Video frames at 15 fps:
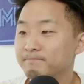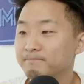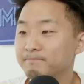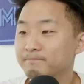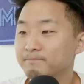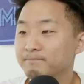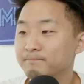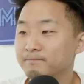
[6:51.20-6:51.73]

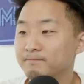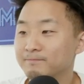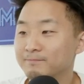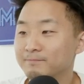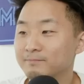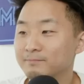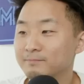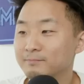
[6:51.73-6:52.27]

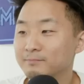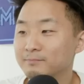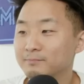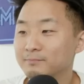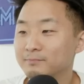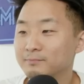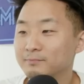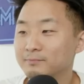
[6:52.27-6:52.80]

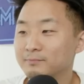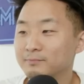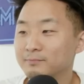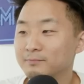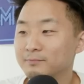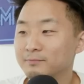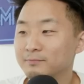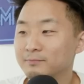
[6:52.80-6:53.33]

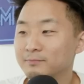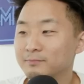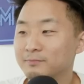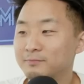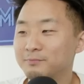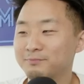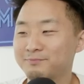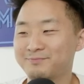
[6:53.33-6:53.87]

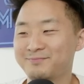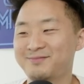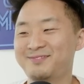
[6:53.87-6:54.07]
[no speech]